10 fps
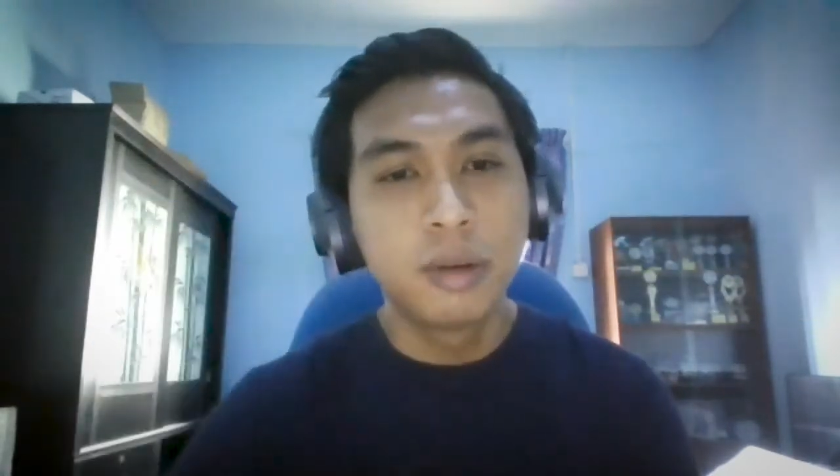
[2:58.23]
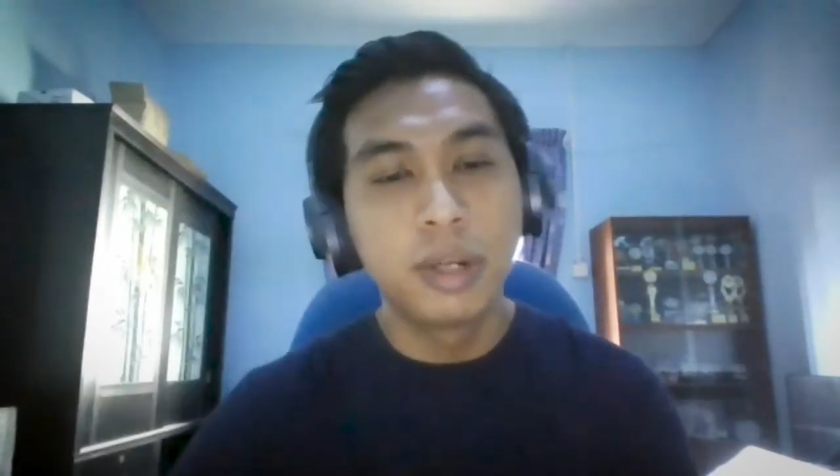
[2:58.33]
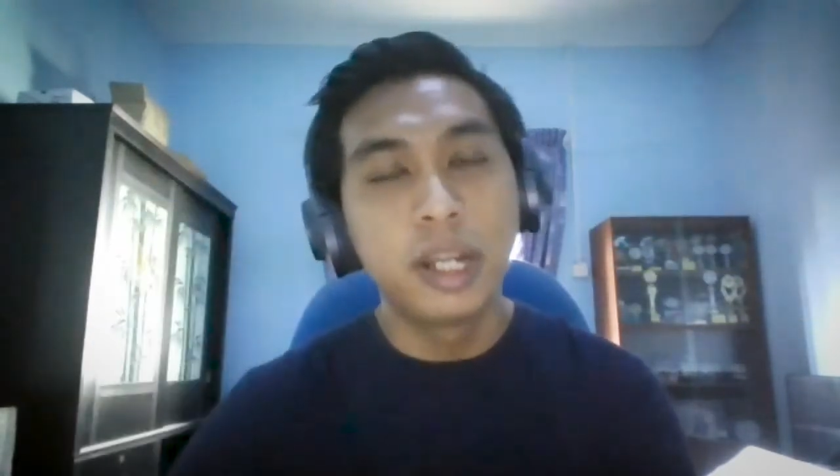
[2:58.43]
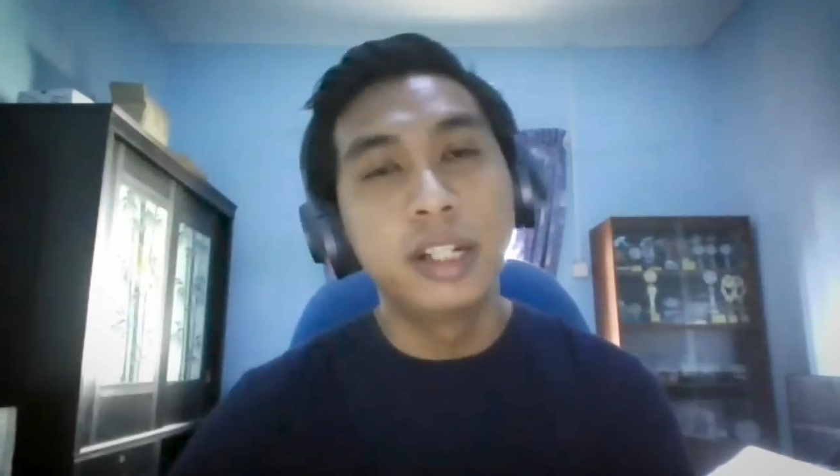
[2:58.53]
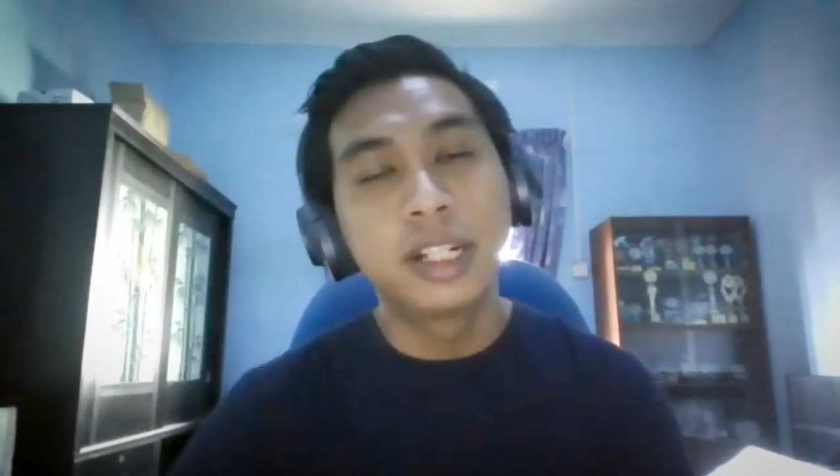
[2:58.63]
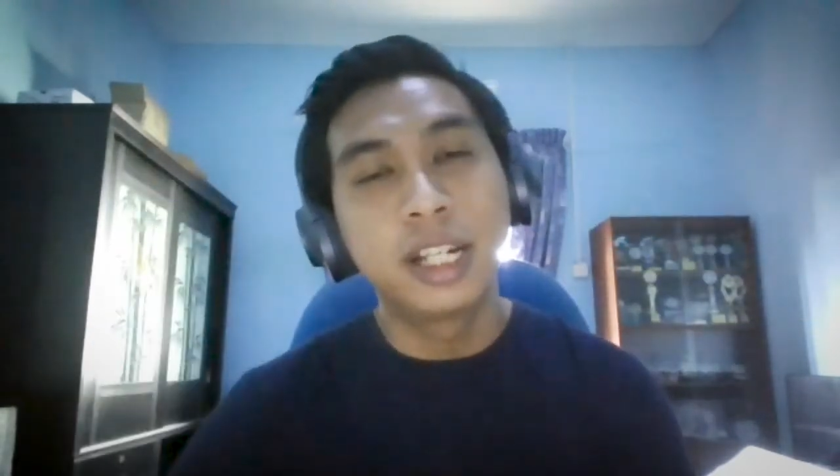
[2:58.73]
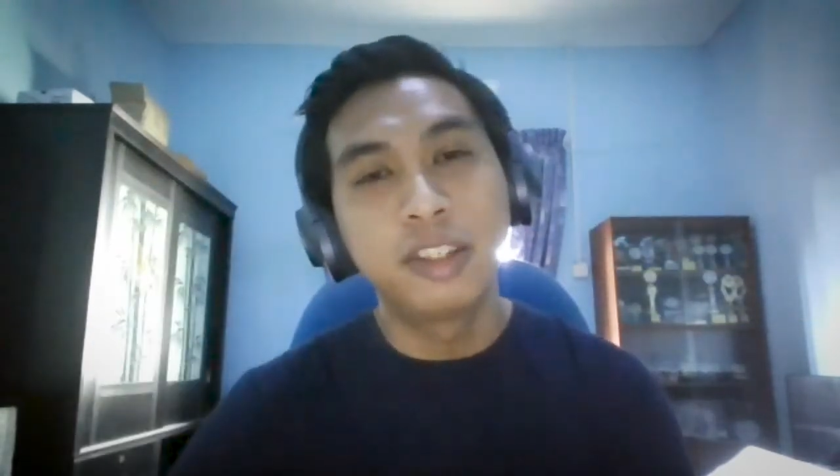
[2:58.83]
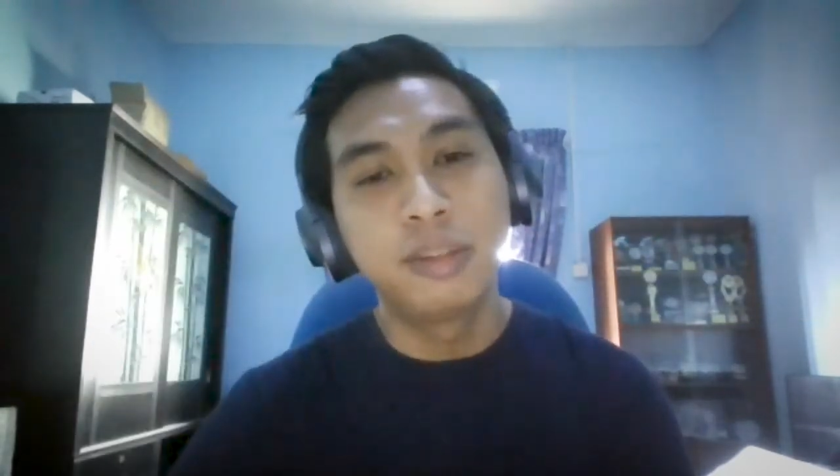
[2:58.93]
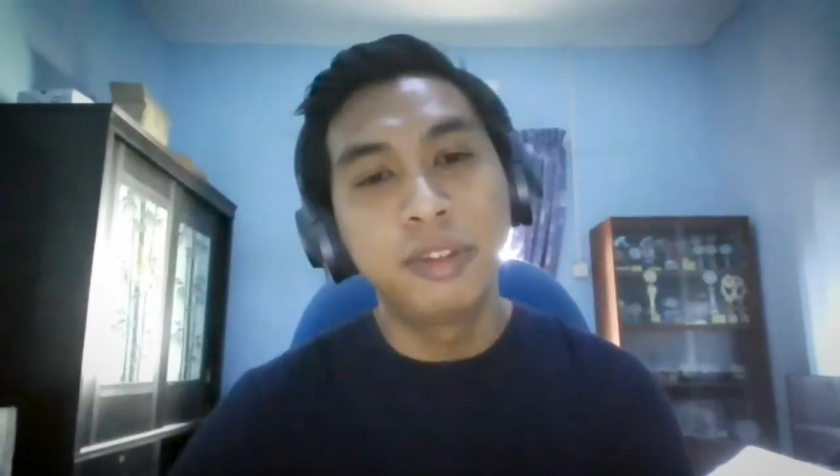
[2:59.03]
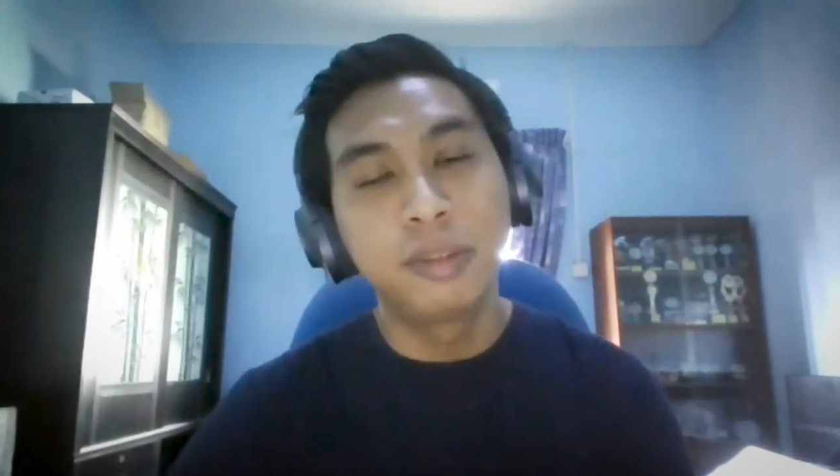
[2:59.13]
what other
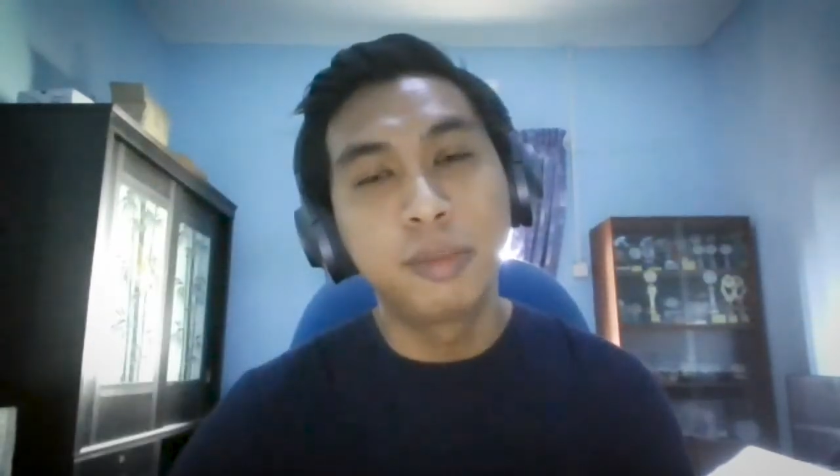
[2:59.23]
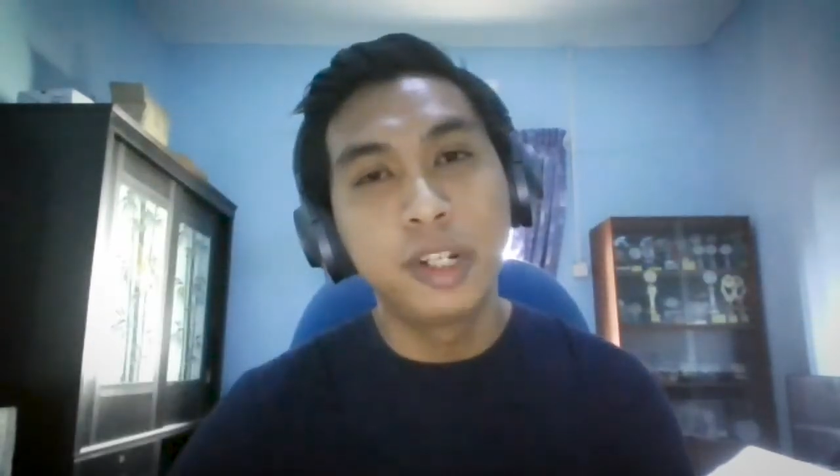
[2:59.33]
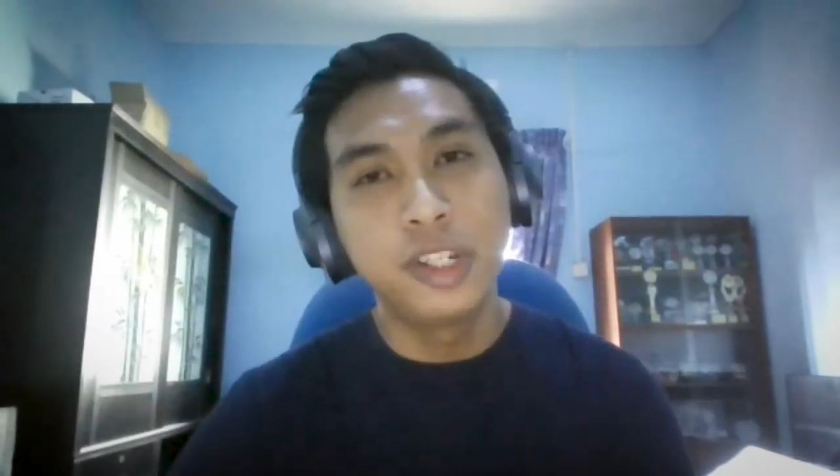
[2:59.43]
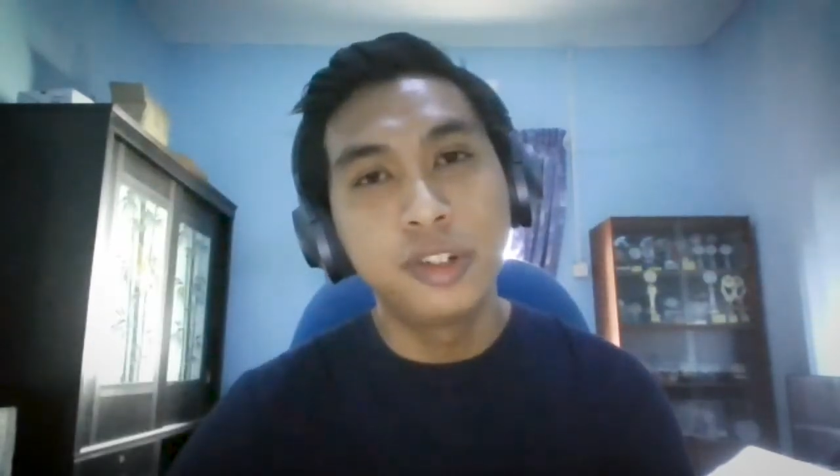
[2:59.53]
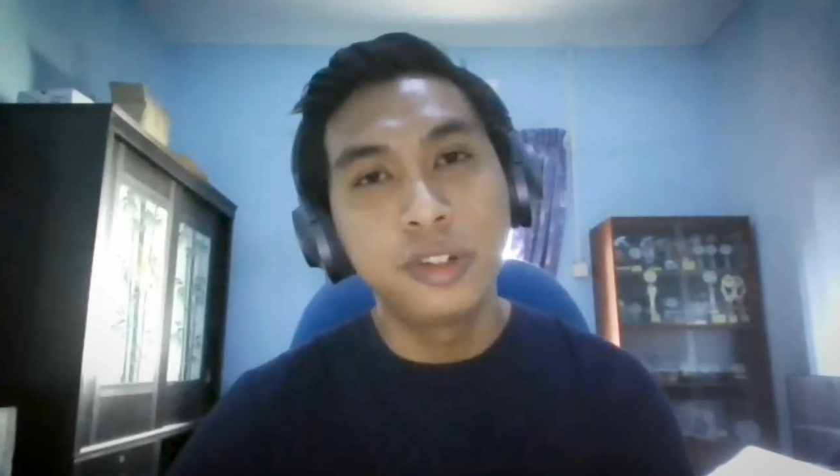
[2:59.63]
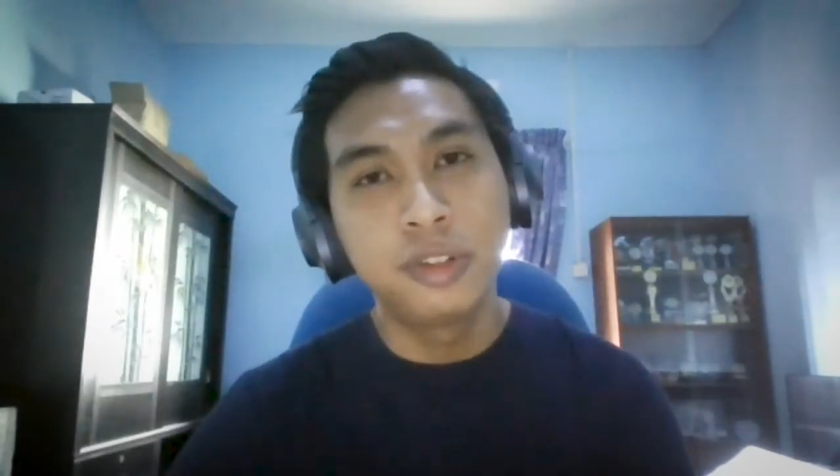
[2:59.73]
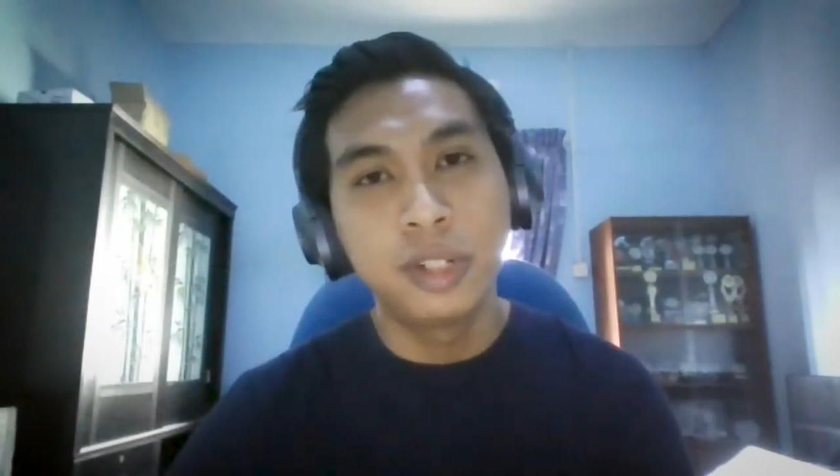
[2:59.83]
customer support issues